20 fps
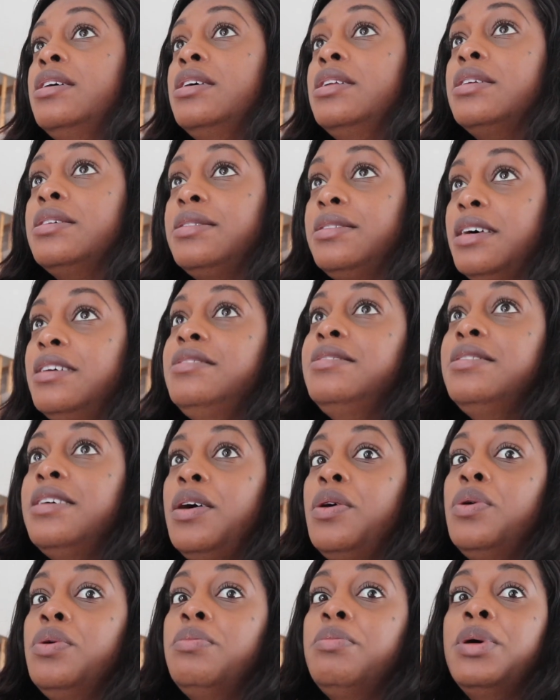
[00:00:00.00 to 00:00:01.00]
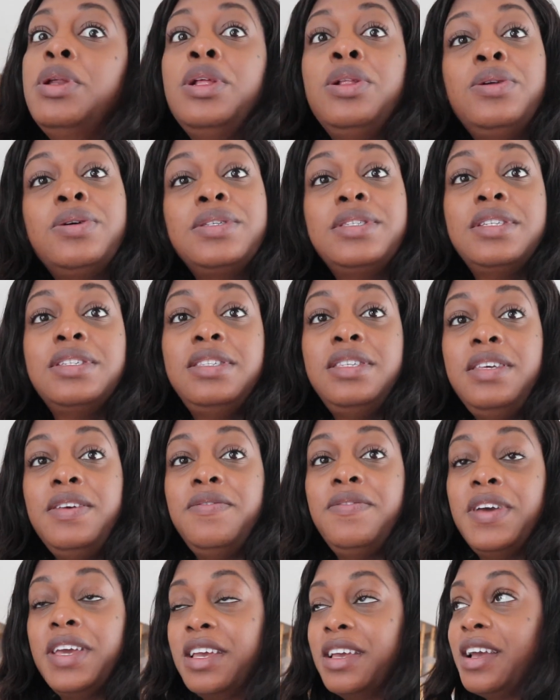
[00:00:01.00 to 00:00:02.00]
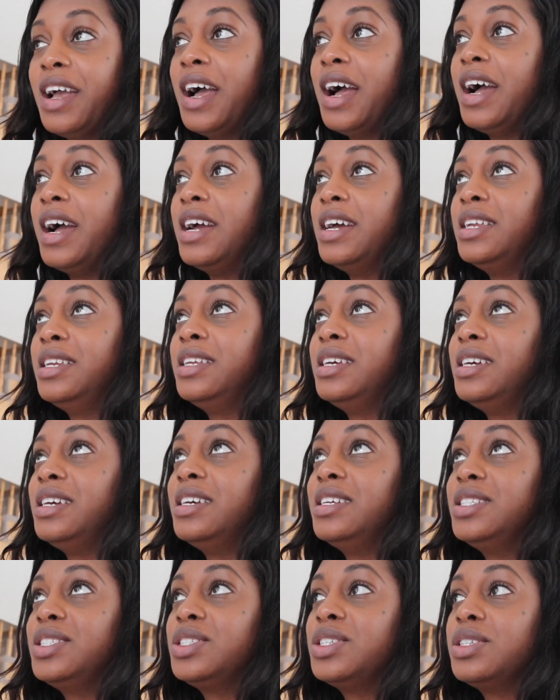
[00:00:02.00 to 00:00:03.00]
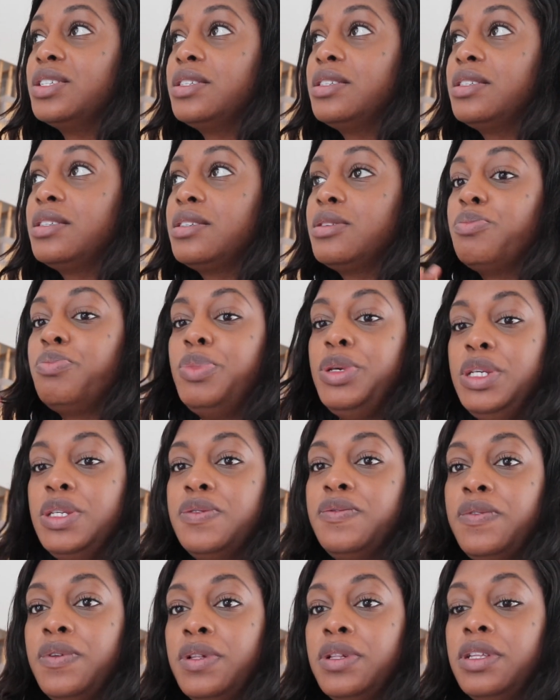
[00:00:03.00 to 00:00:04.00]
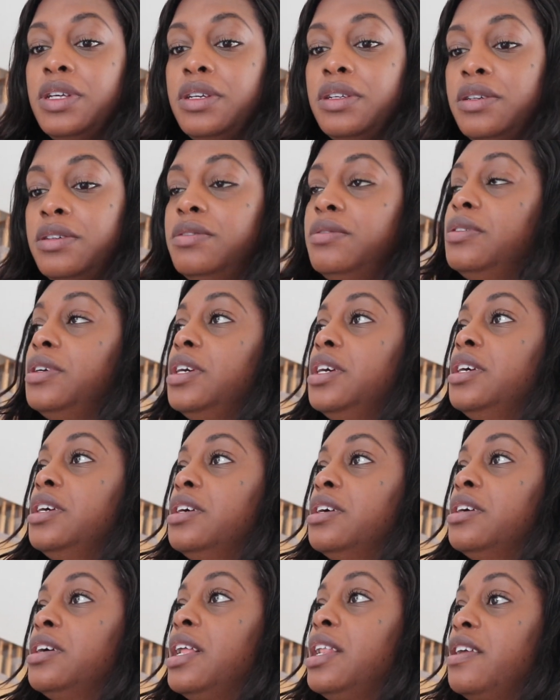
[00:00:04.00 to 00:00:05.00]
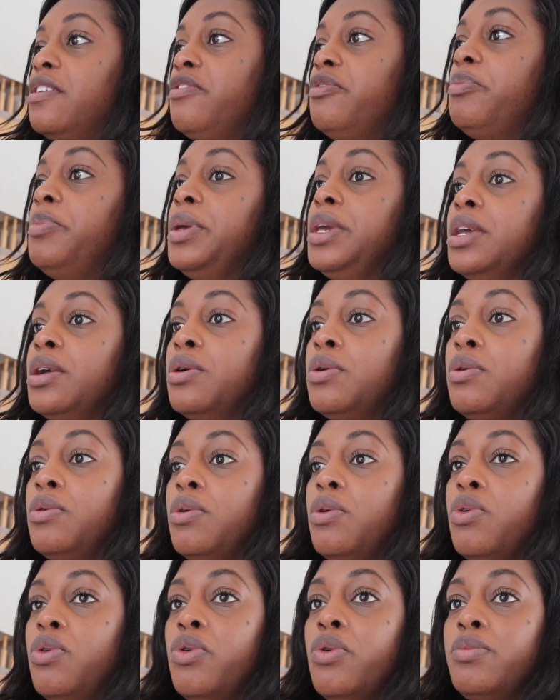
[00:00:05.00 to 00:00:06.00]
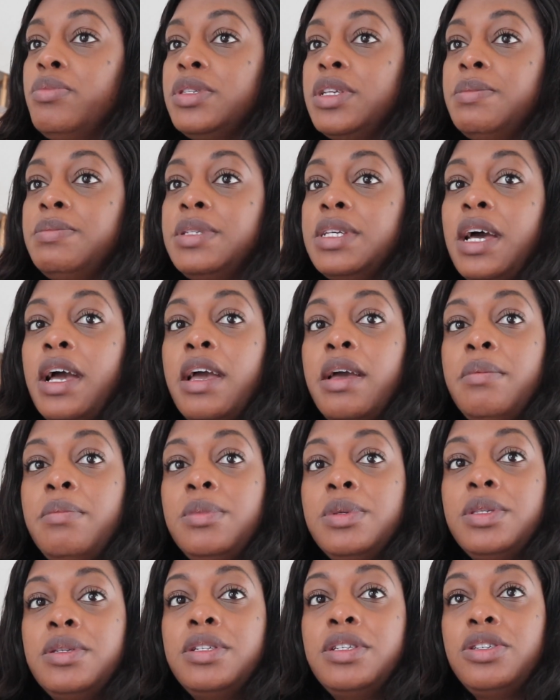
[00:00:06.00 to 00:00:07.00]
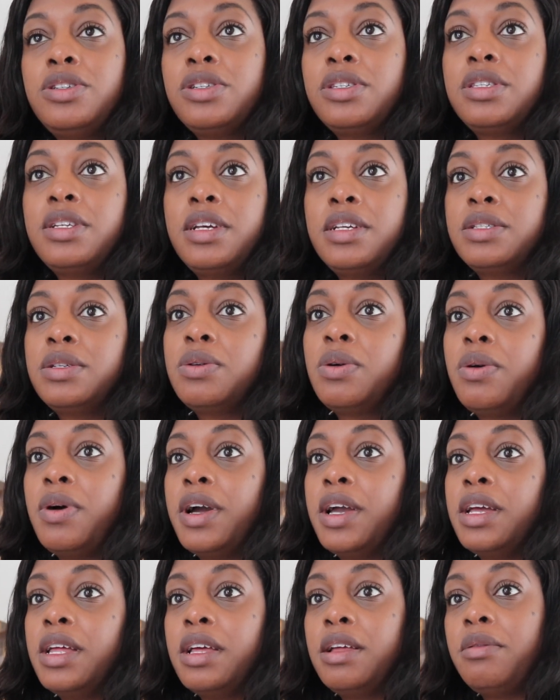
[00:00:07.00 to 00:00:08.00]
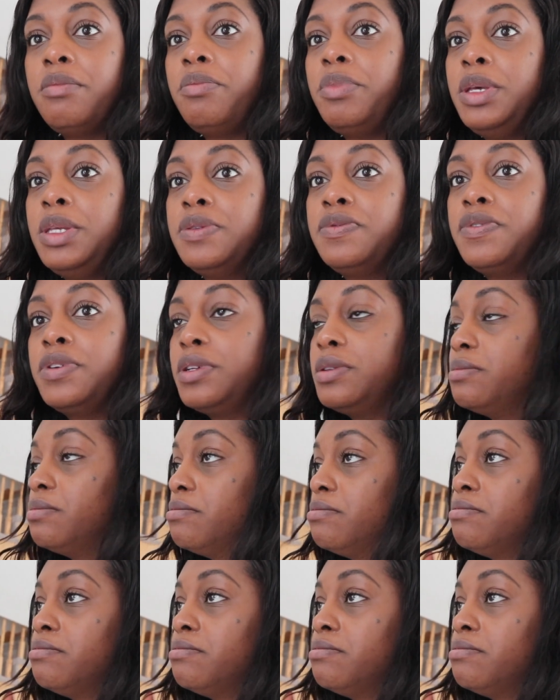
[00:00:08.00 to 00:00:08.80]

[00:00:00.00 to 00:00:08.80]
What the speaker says: The sun's out, but it looks deceiving, and it's just peaceful, you know. I love being home sometimes, and it's just nice and quiet and peaceful.